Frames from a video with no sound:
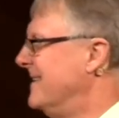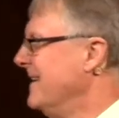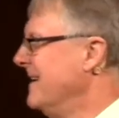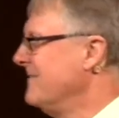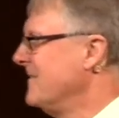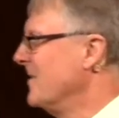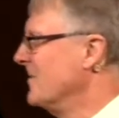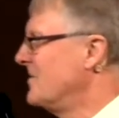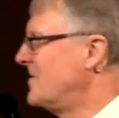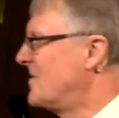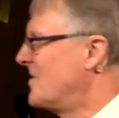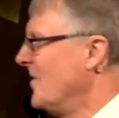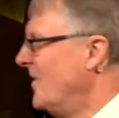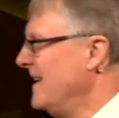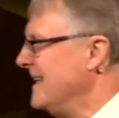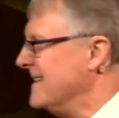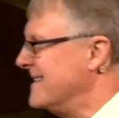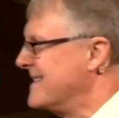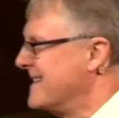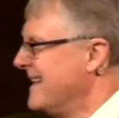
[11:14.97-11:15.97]
You have no
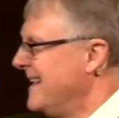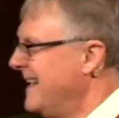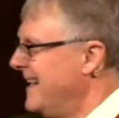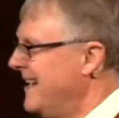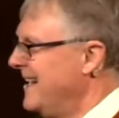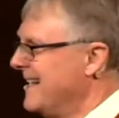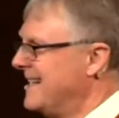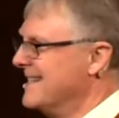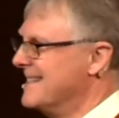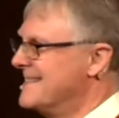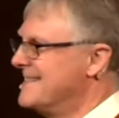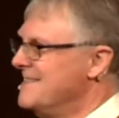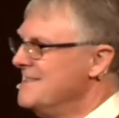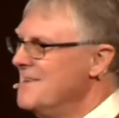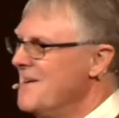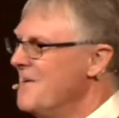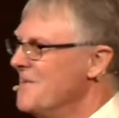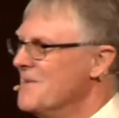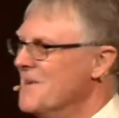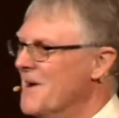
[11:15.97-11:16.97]
choice because you
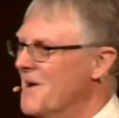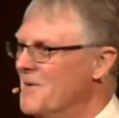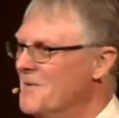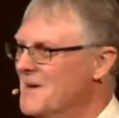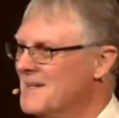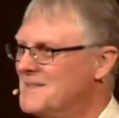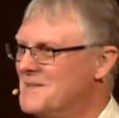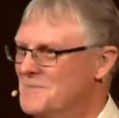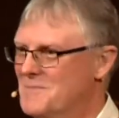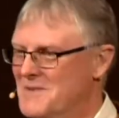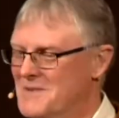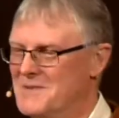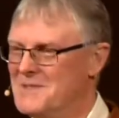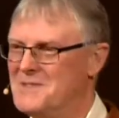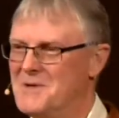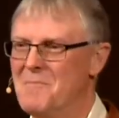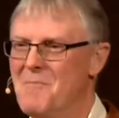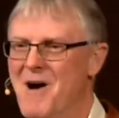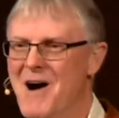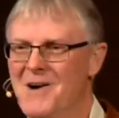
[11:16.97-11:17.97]
don't know what the,
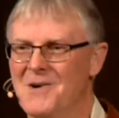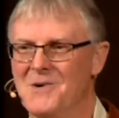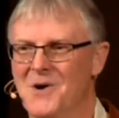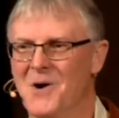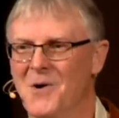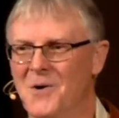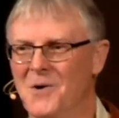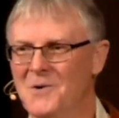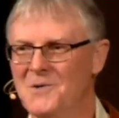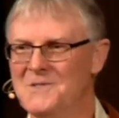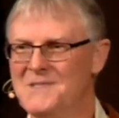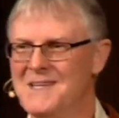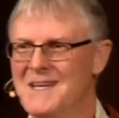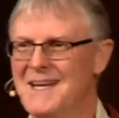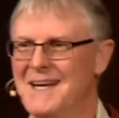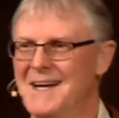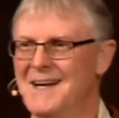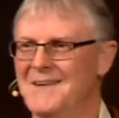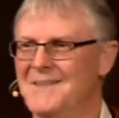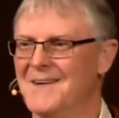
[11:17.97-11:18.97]
tomorrow holds,
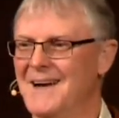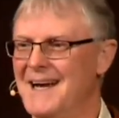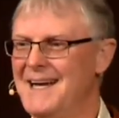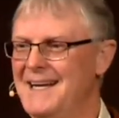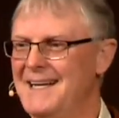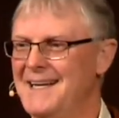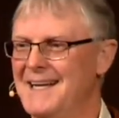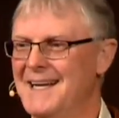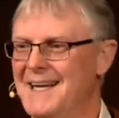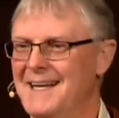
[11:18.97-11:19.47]
right?